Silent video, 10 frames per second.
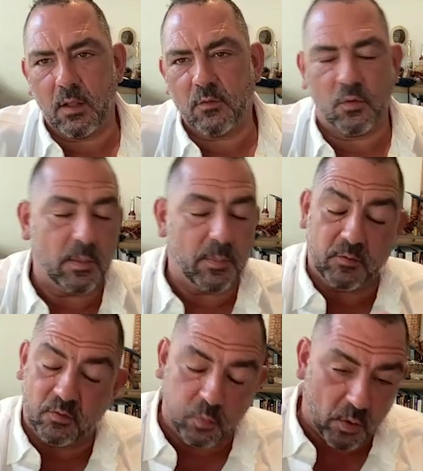journey about
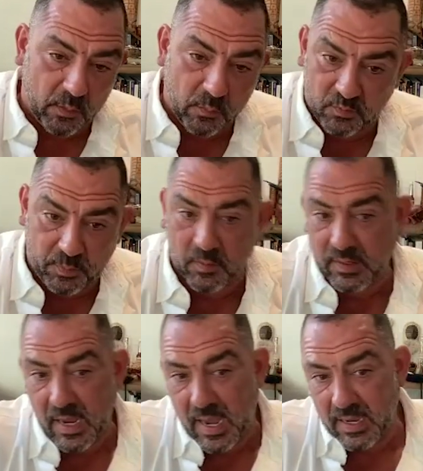just working with
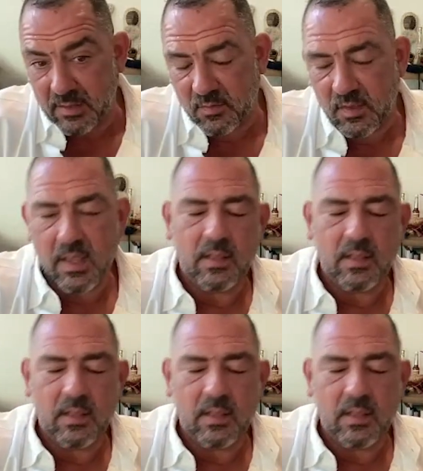spirit guides.